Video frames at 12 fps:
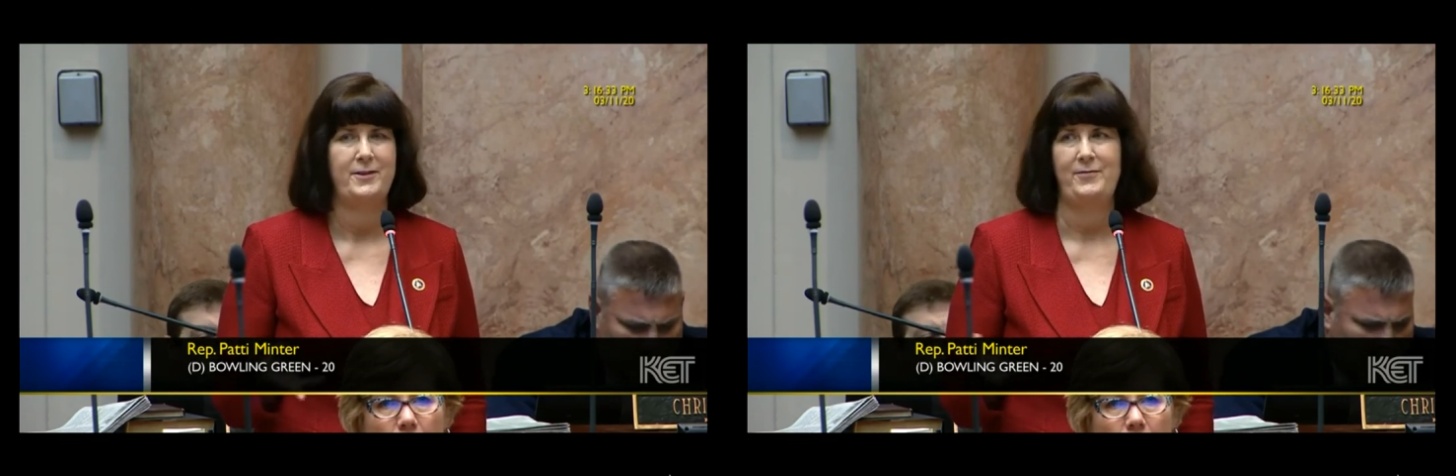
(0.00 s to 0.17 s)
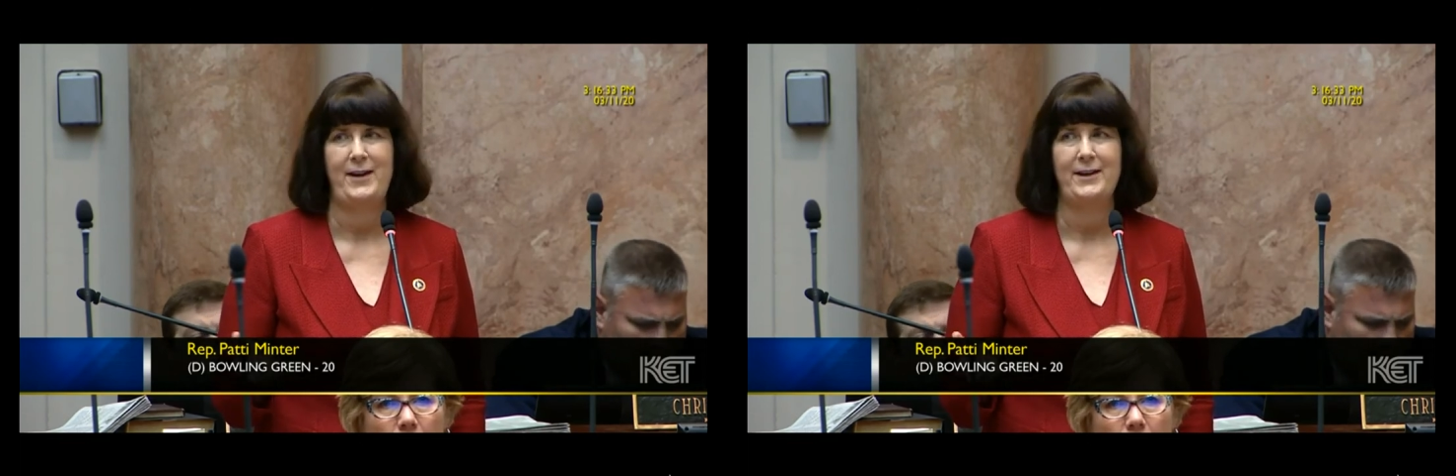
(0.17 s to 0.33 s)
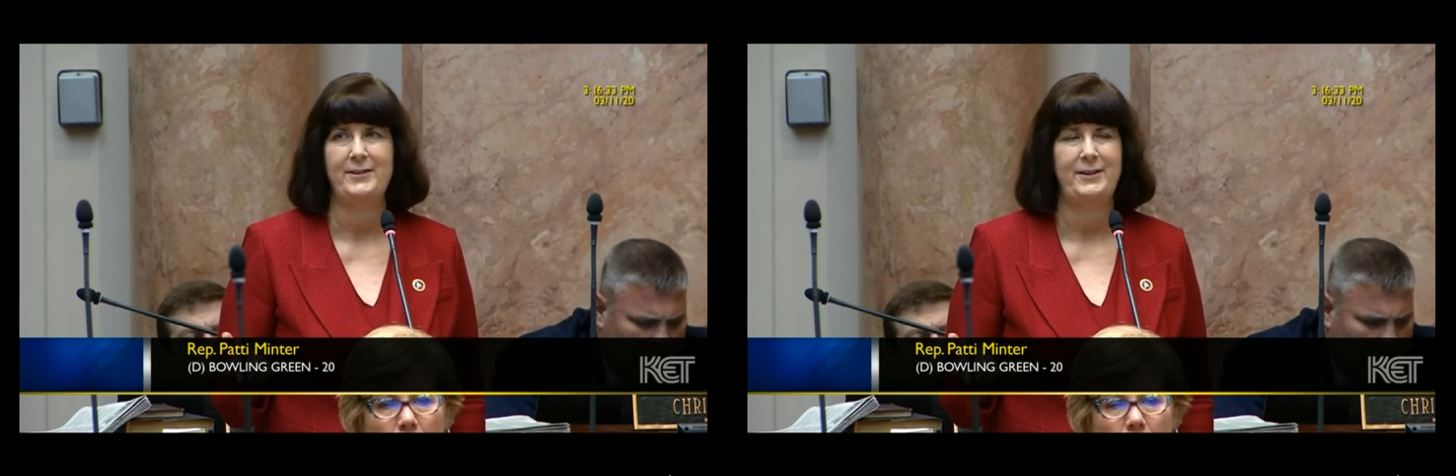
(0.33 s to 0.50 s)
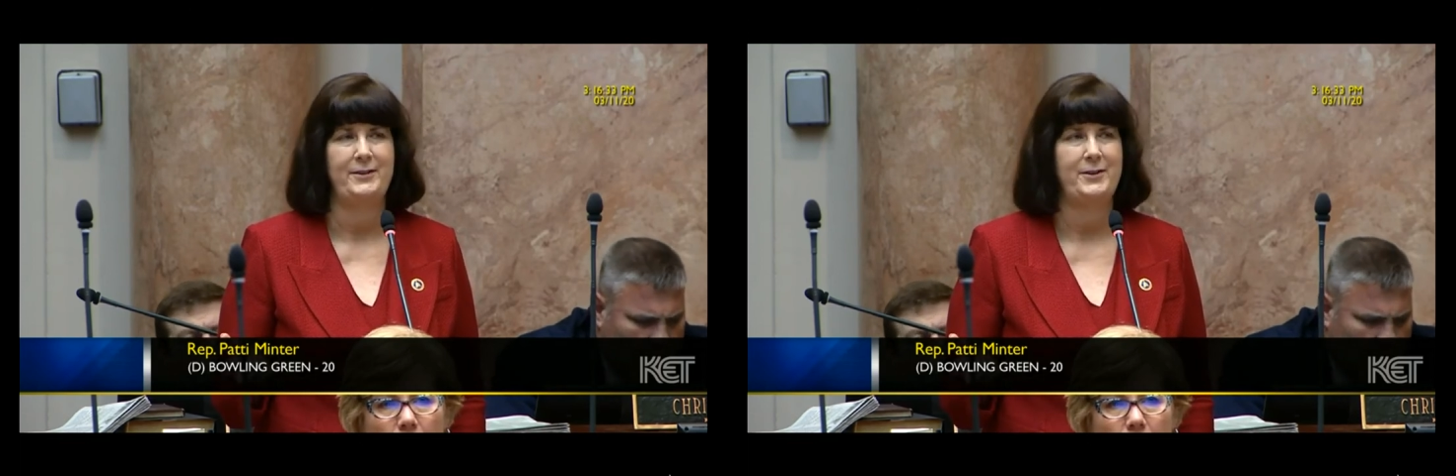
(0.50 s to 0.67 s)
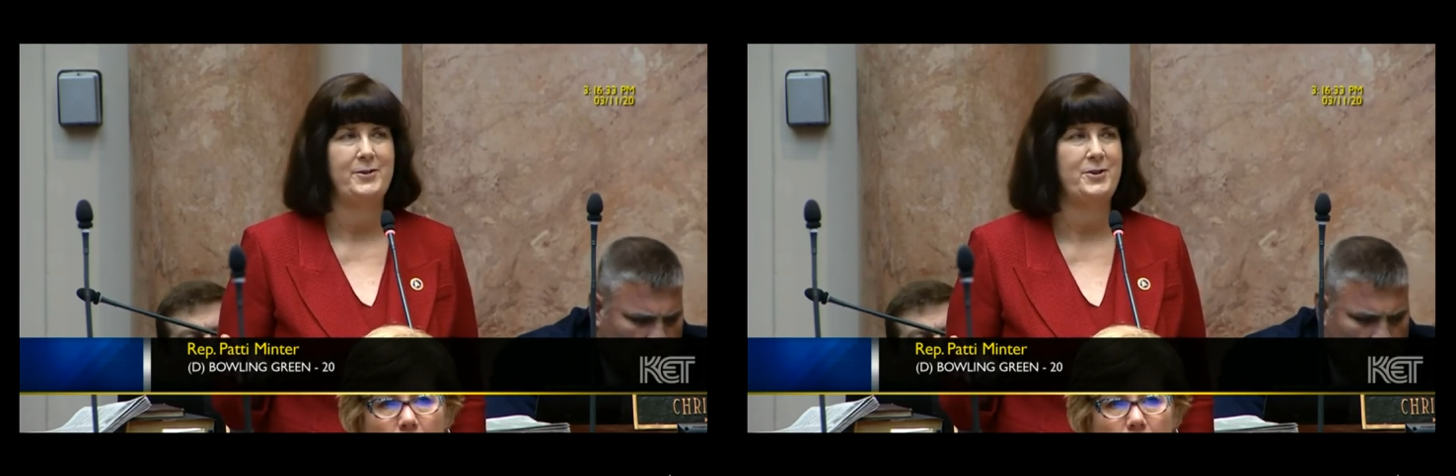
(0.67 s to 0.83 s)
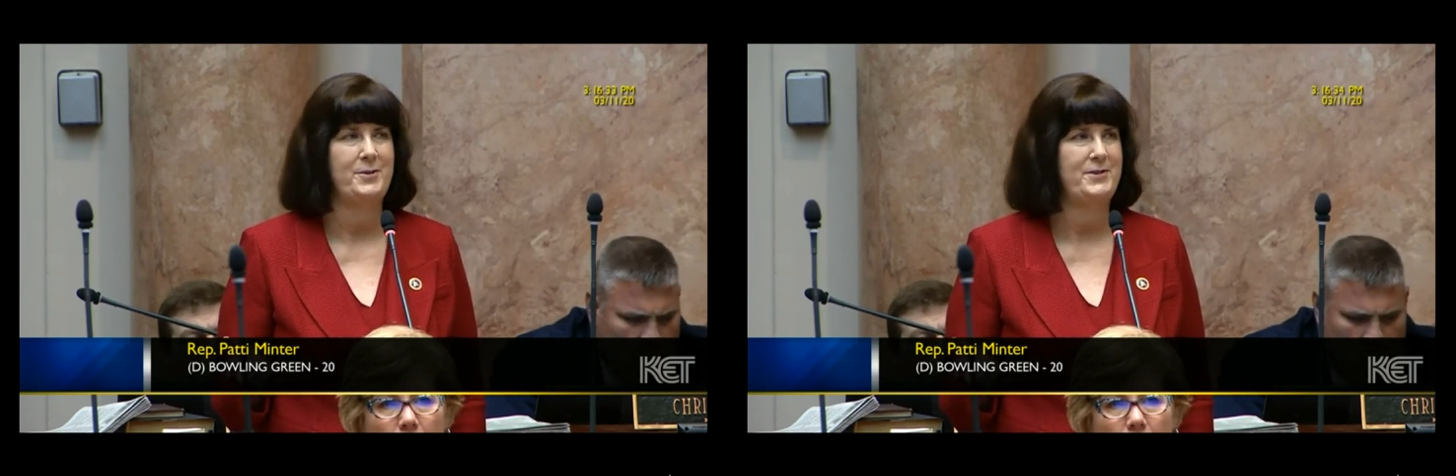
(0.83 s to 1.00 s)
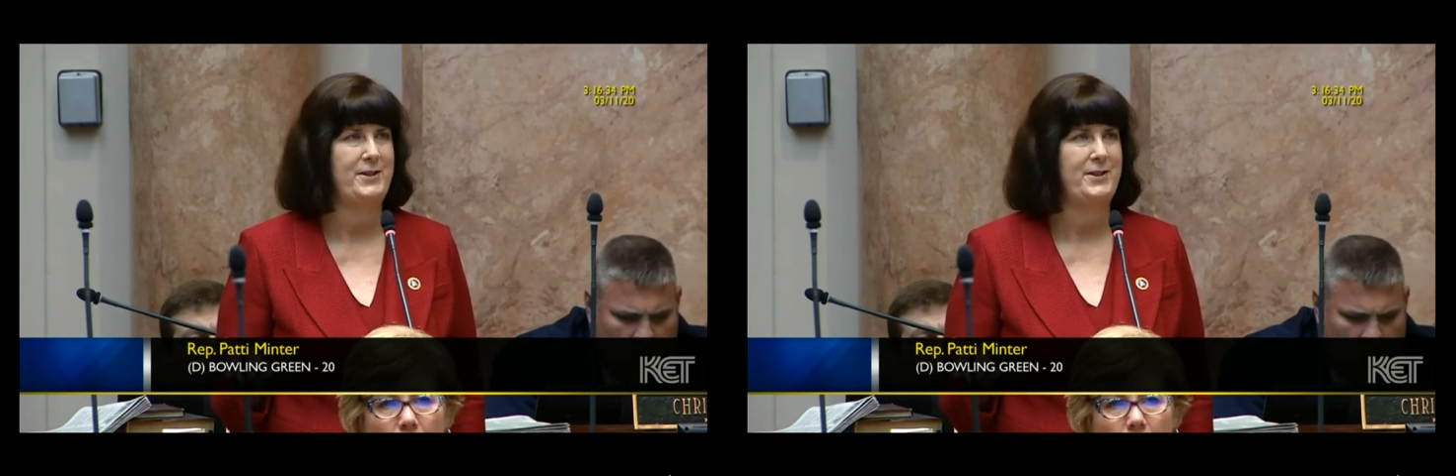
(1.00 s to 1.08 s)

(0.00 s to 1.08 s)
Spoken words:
The faculty leadership